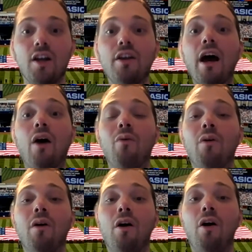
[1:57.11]
Now,
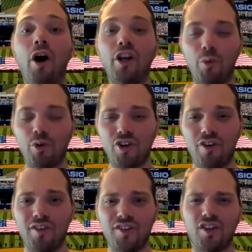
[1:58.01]
I know what you're
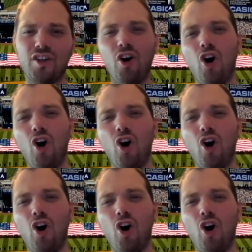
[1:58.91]
going to say.